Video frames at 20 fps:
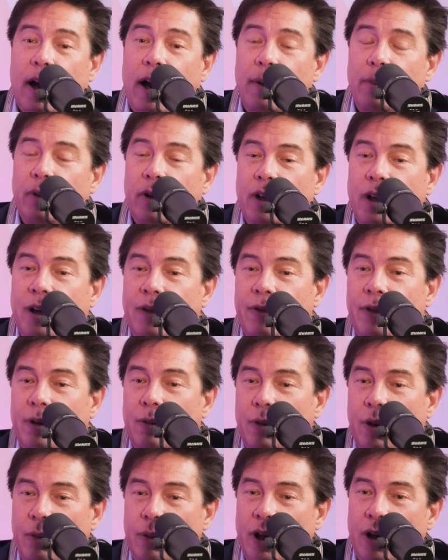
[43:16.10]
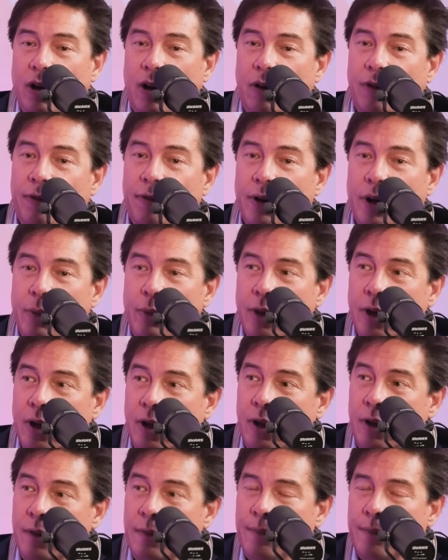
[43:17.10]
I believe that what we call free
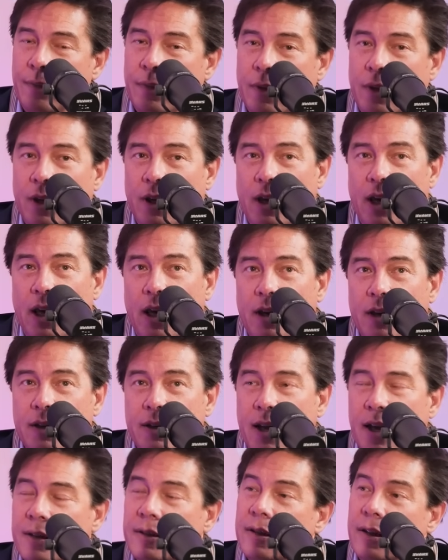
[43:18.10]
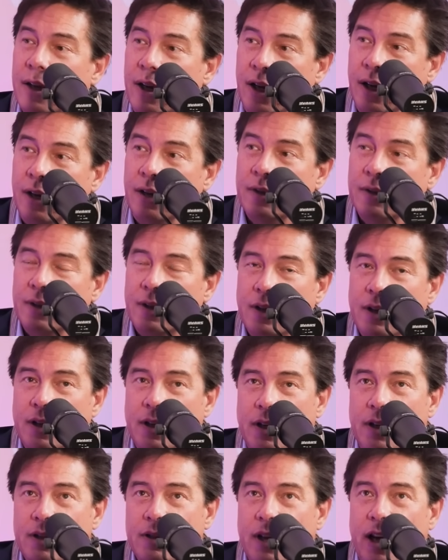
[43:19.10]
will and destiny
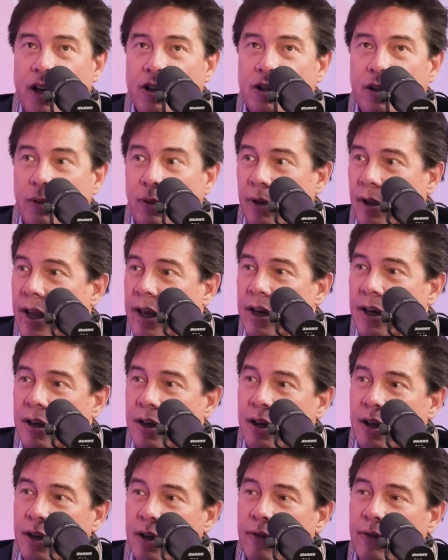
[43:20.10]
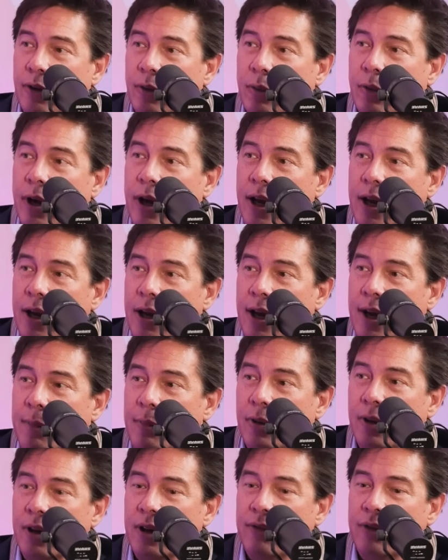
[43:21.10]
is actually related in a different way. I
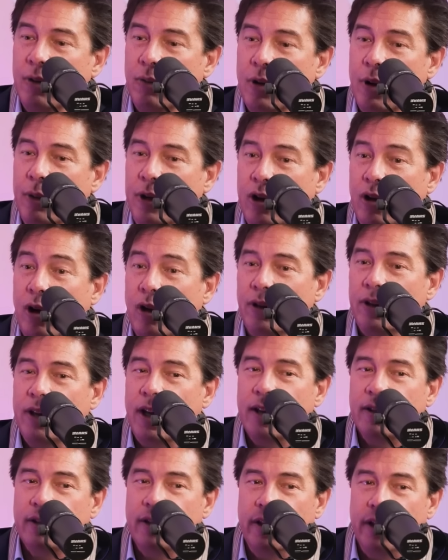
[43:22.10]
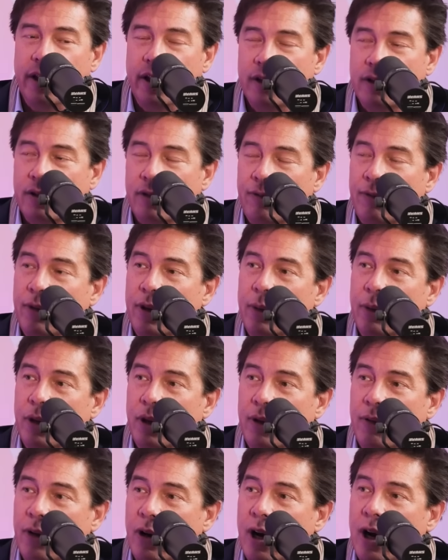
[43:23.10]
believe that what we call destiny is the free
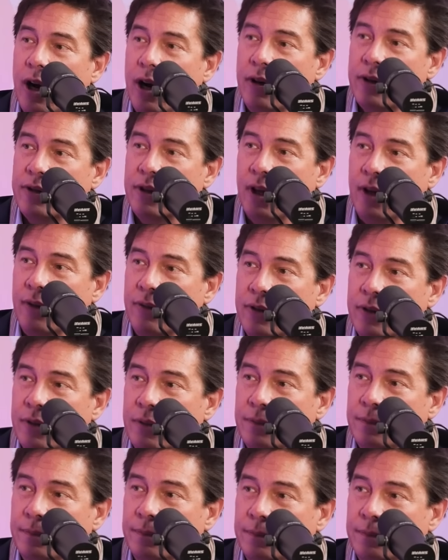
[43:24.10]
will of our higher selves.